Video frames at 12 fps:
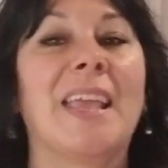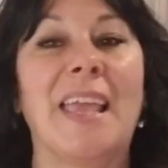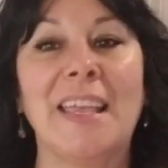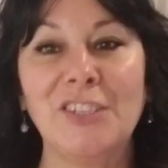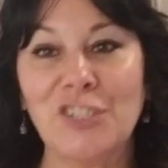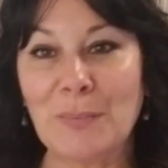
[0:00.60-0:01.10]

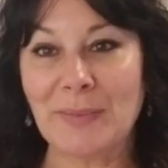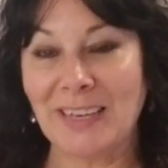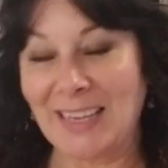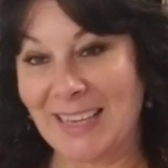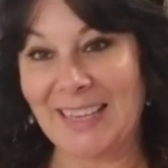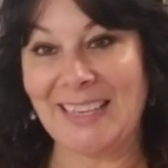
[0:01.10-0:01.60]
Hey
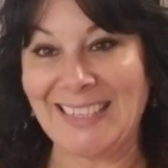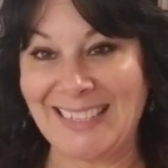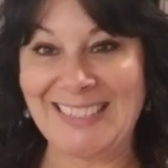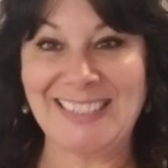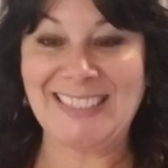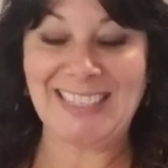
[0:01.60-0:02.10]
Gemini,
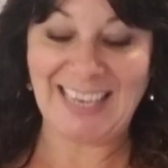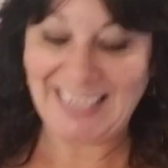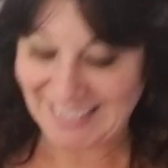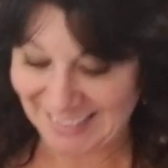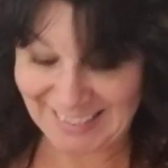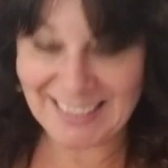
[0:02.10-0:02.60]
it's
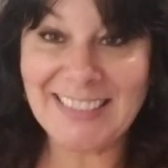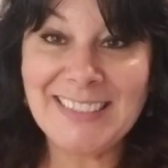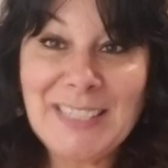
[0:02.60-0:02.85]
Dana.